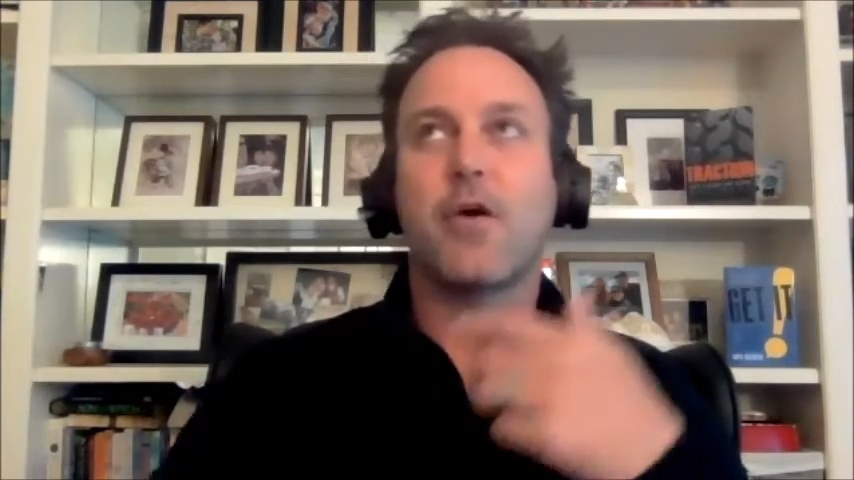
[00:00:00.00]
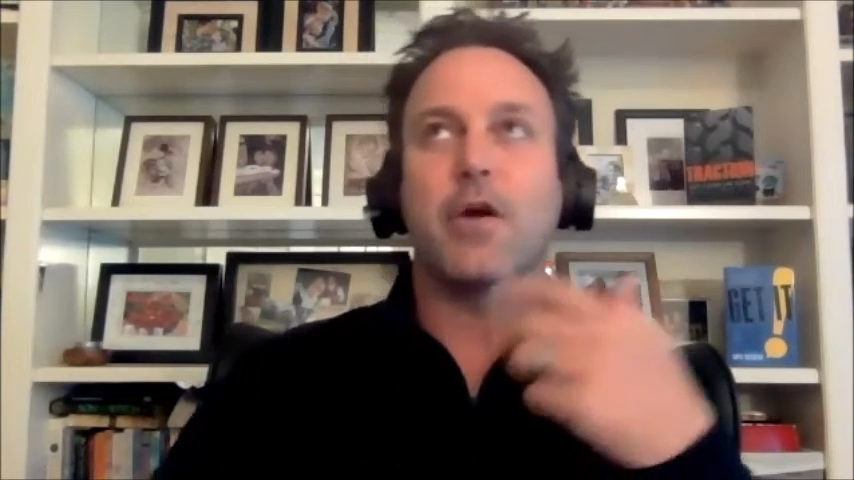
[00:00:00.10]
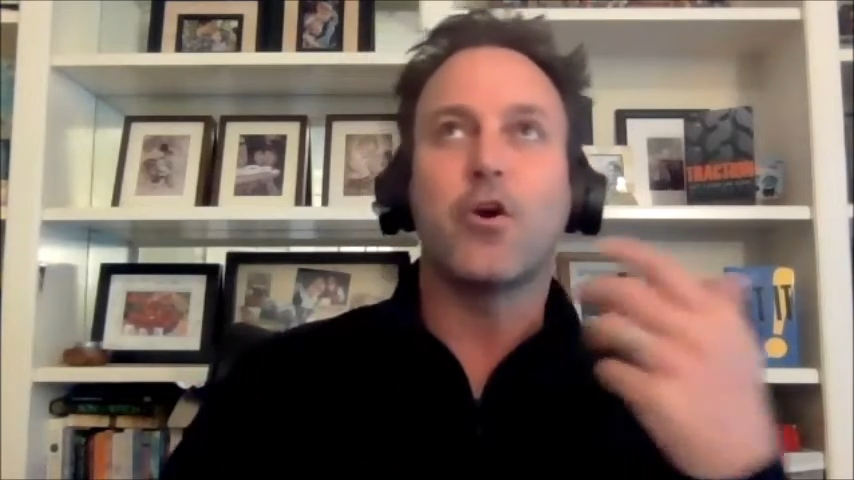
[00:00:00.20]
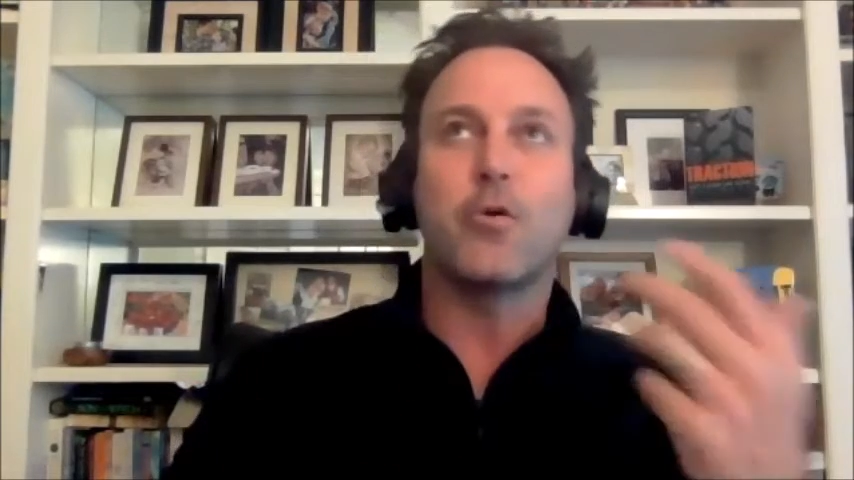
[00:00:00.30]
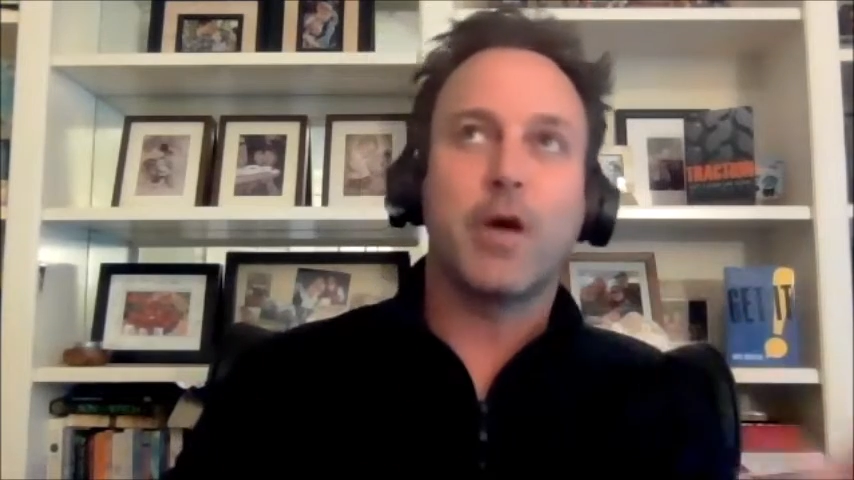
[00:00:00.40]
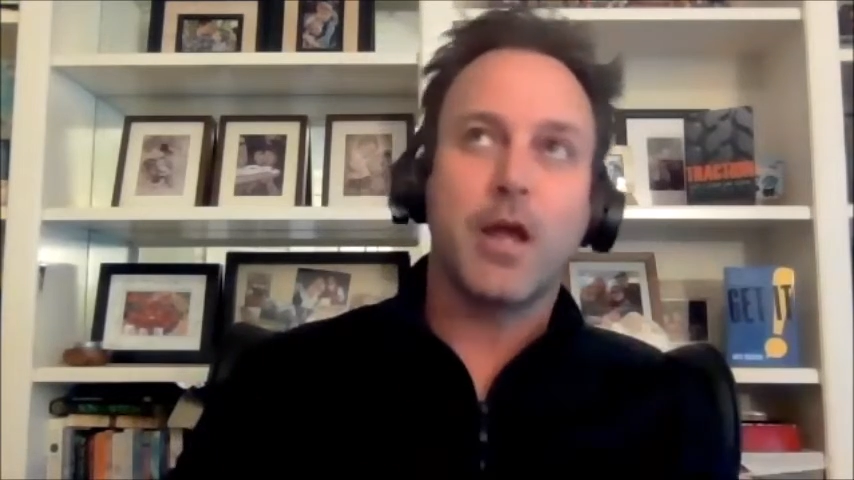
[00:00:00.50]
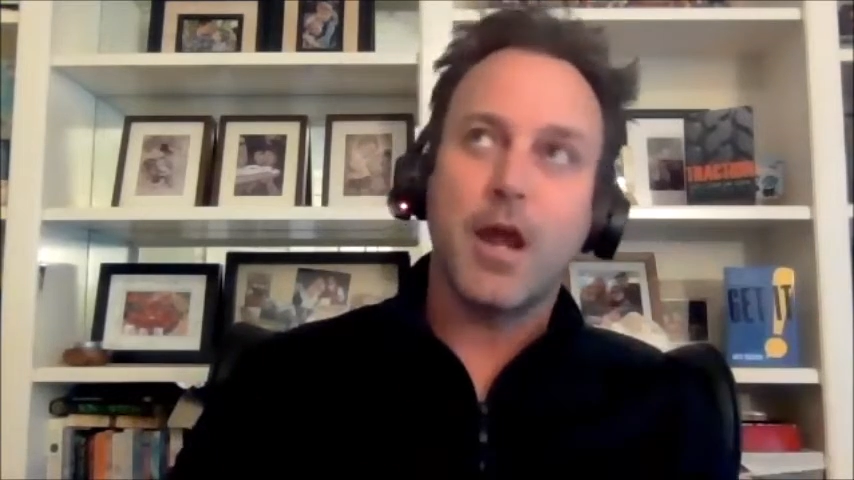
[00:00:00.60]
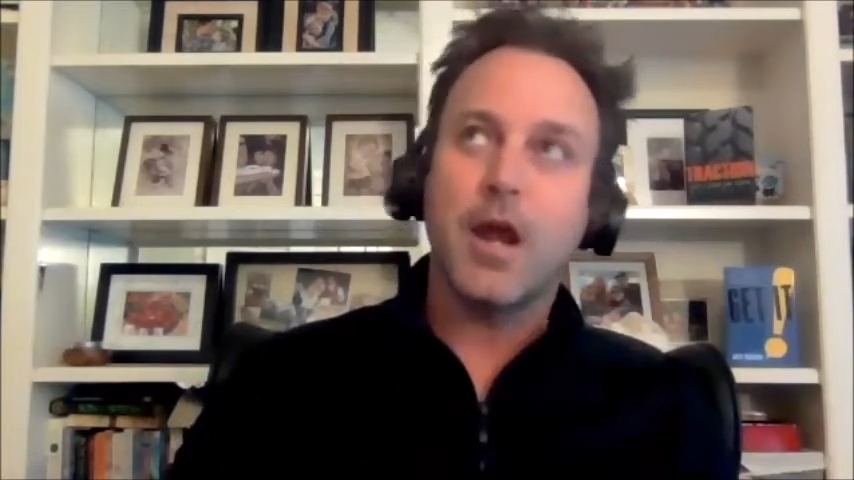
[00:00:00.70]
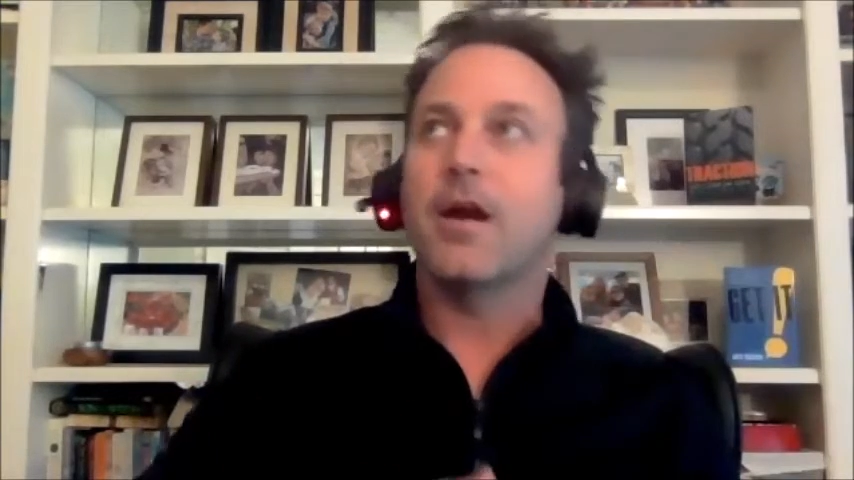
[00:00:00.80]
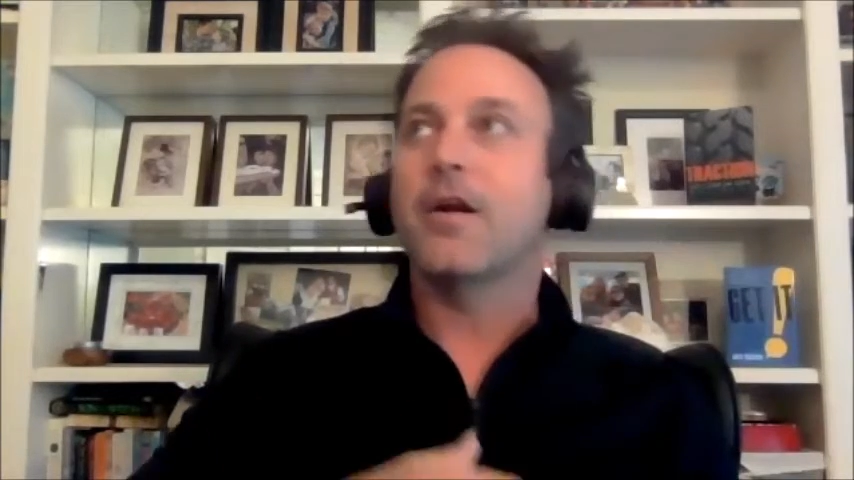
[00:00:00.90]
how I combed my
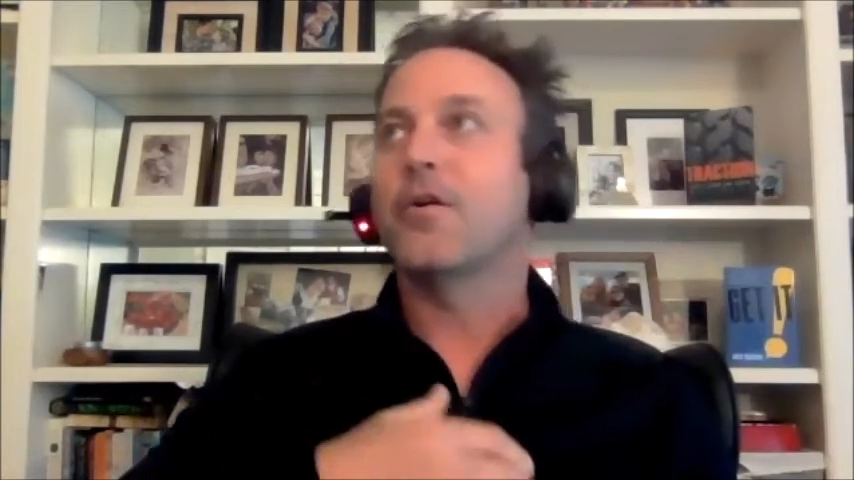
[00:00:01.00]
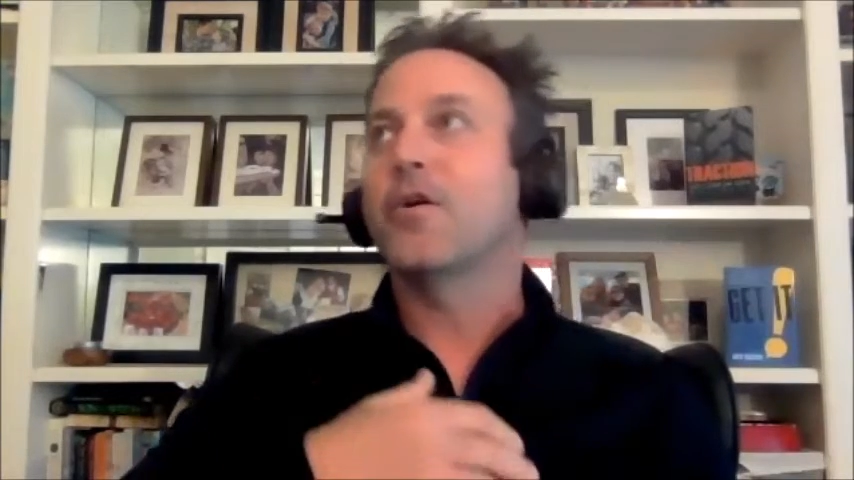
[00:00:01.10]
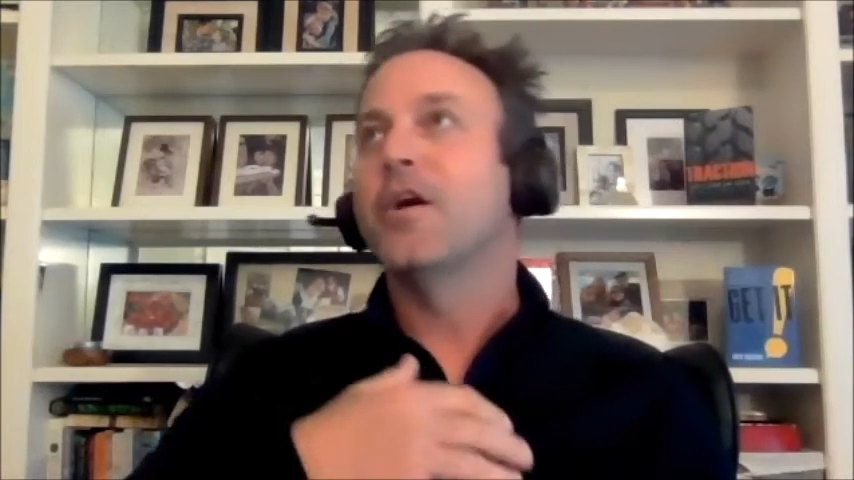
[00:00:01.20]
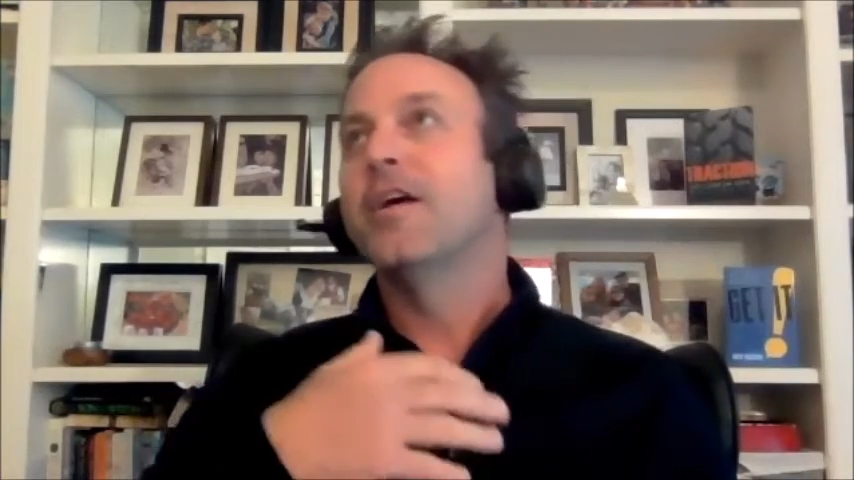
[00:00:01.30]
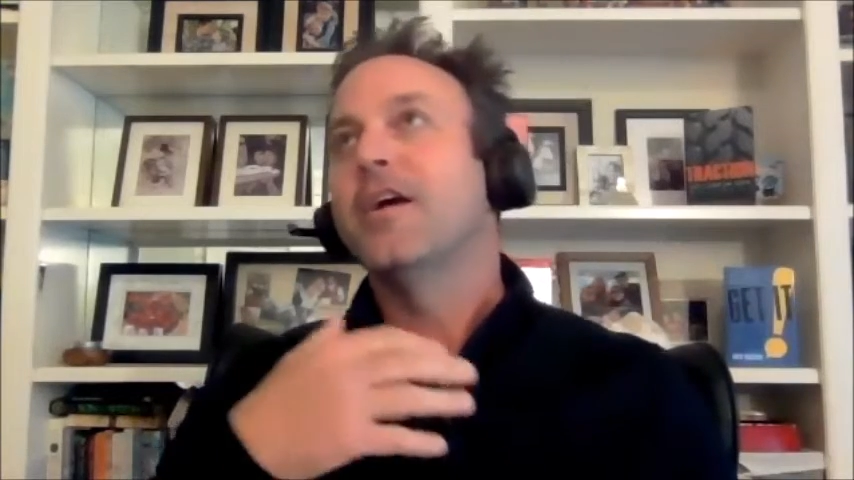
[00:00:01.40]
hair,